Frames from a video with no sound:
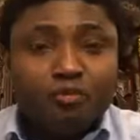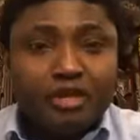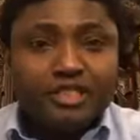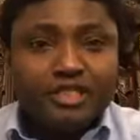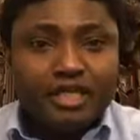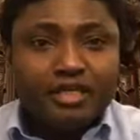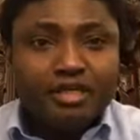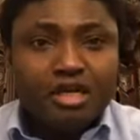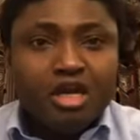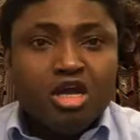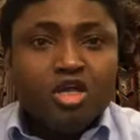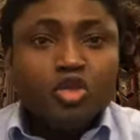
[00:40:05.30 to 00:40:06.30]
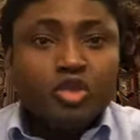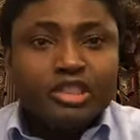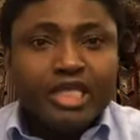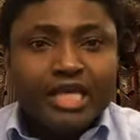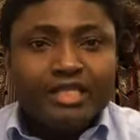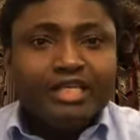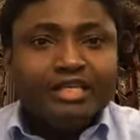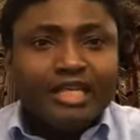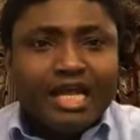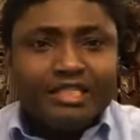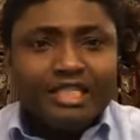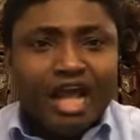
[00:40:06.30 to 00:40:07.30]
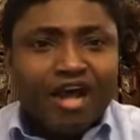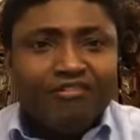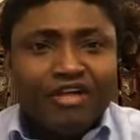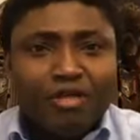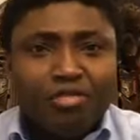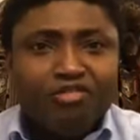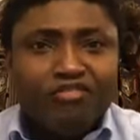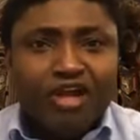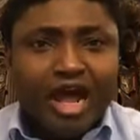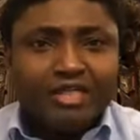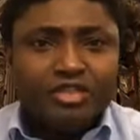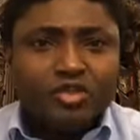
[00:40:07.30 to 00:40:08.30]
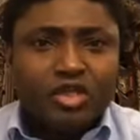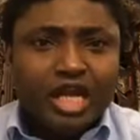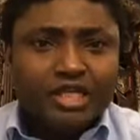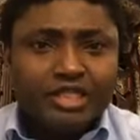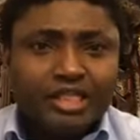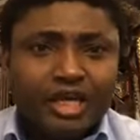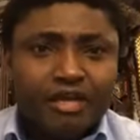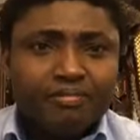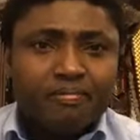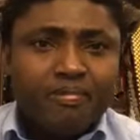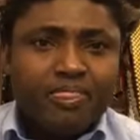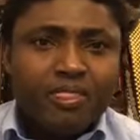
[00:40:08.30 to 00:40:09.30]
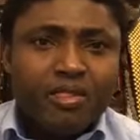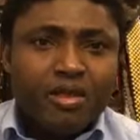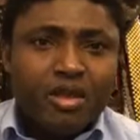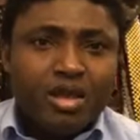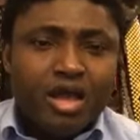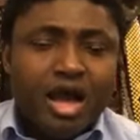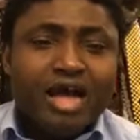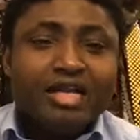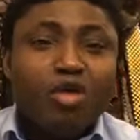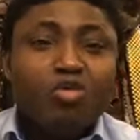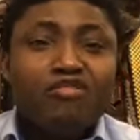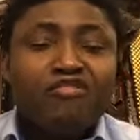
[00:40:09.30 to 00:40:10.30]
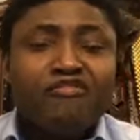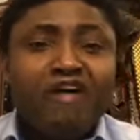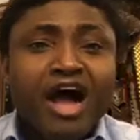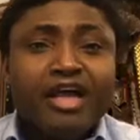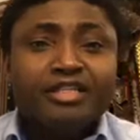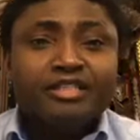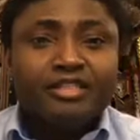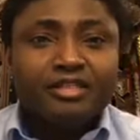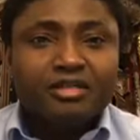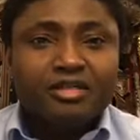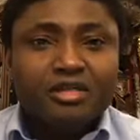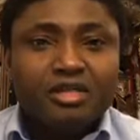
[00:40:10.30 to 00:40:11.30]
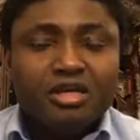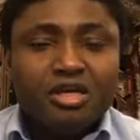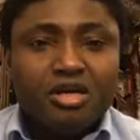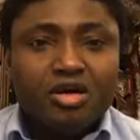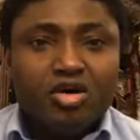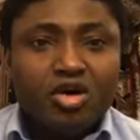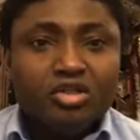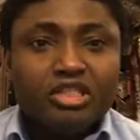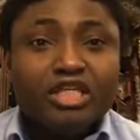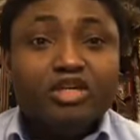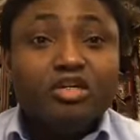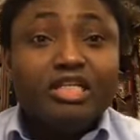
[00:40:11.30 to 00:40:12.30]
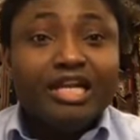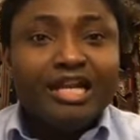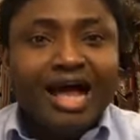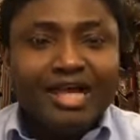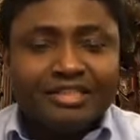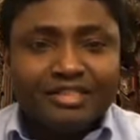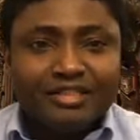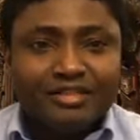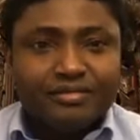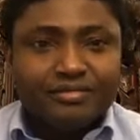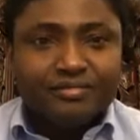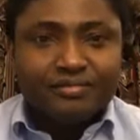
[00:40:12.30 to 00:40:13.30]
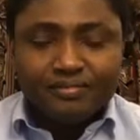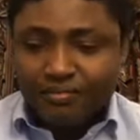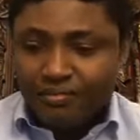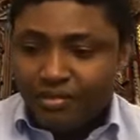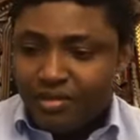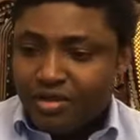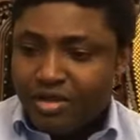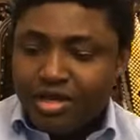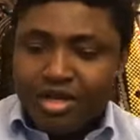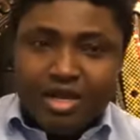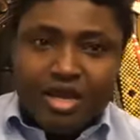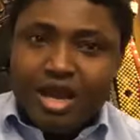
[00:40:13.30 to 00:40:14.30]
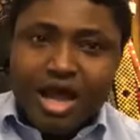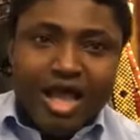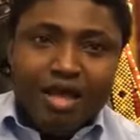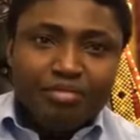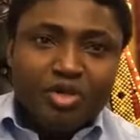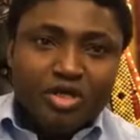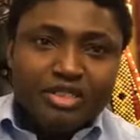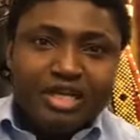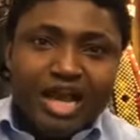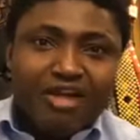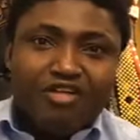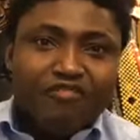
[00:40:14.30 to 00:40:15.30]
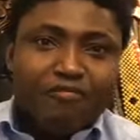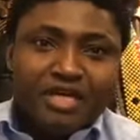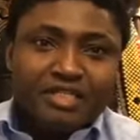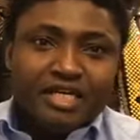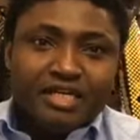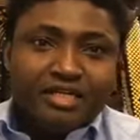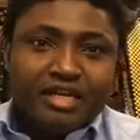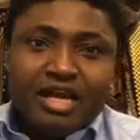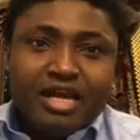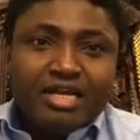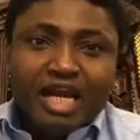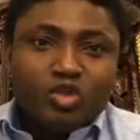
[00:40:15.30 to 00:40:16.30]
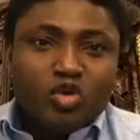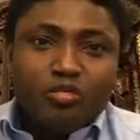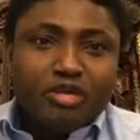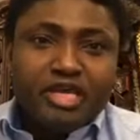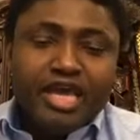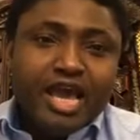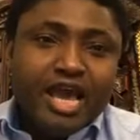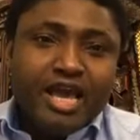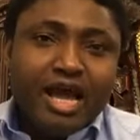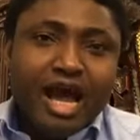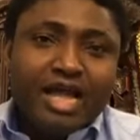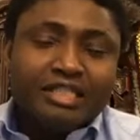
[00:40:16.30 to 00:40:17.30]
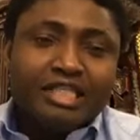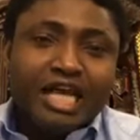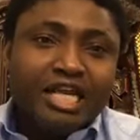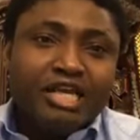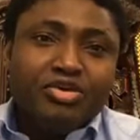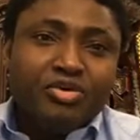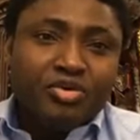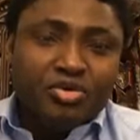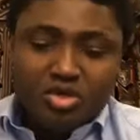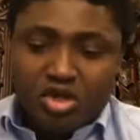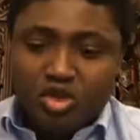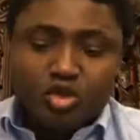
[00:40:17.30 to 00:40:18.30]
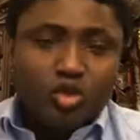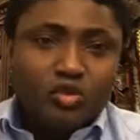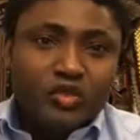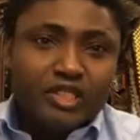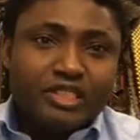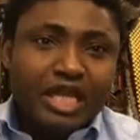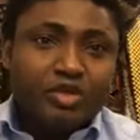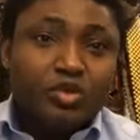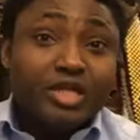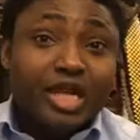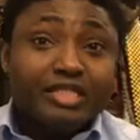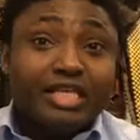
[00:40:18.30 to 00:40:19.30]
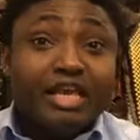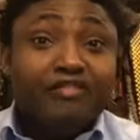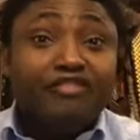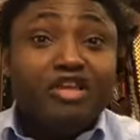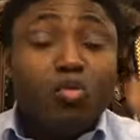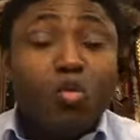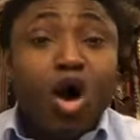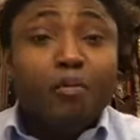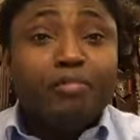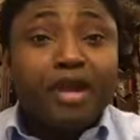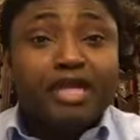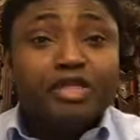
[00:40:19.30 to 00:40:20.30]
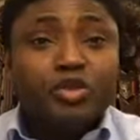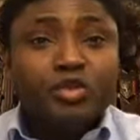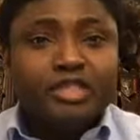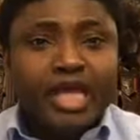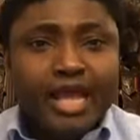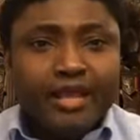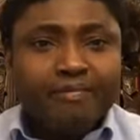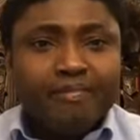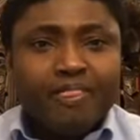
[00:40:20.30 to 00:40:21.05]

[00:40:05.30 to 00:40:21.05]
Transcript: person to take the next available flight to Nigeria. And I will fight until the last. I am not the kind of person that will be here and telling you to do this and do that. If the war breaks today,